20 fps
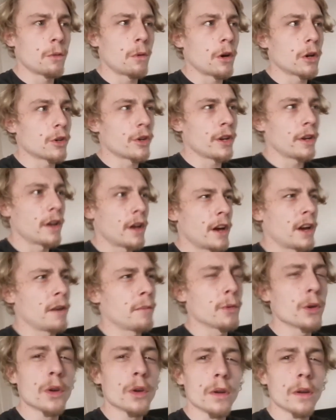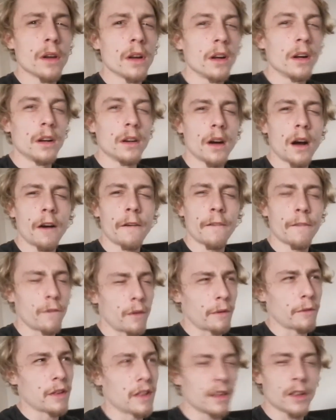She was watching
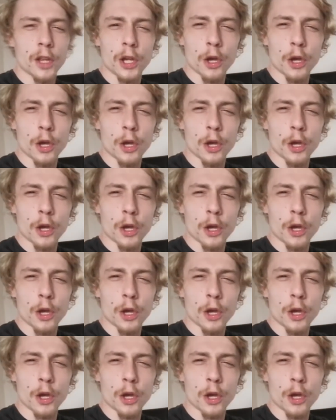is it